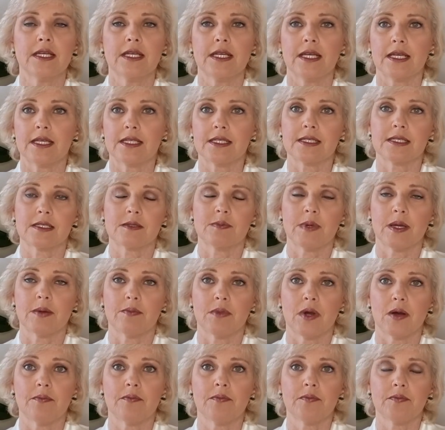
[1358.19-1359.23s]
And my
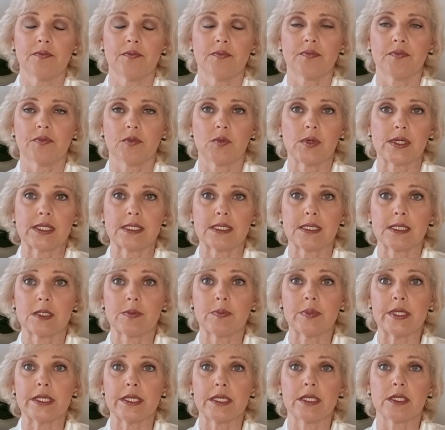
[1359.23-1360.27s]
mom wasn't
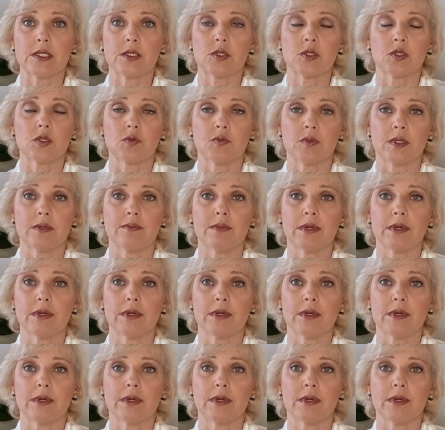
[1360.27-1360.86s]
speaking to me.